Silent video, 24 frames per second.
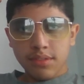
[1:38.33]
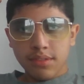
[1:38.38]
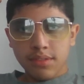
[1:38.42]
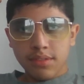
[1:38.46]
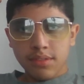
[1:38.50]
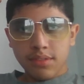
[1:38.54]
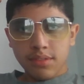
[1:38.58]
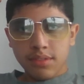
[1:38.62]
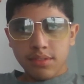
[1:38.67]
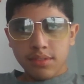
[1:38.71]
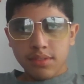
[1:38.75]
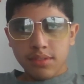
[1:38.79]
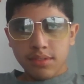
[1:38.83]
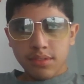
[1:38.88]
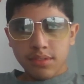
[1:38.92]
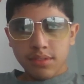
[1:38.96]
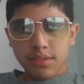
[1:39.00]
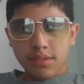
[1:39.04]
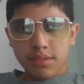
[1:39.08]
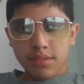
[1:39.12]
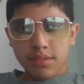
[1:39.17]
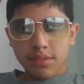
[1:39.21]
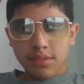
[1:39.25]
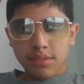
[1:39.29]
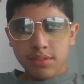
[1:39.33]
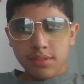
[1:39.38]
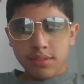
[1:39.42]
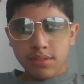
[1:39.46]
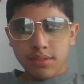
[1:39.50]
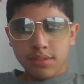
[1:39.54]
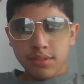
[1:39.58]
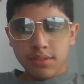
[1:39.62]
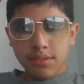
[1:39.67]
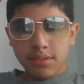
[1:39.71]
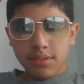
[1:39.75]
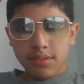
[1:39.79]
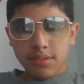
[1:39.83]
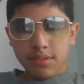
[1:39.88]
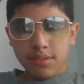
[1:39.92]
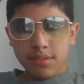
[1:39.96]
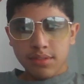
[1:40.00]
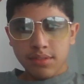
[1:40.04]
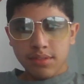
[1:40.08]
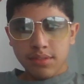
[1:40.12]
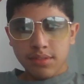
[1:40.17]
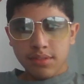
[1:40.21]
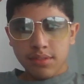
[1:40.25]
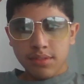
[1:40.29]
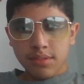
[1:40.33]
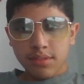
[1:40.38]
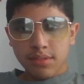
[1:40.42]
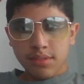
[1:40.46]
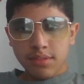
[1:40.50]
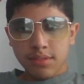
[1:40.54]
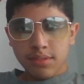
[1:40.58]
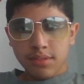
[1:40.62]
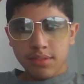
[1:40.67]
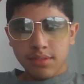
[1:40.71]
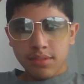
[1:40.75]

The person shown says nothing.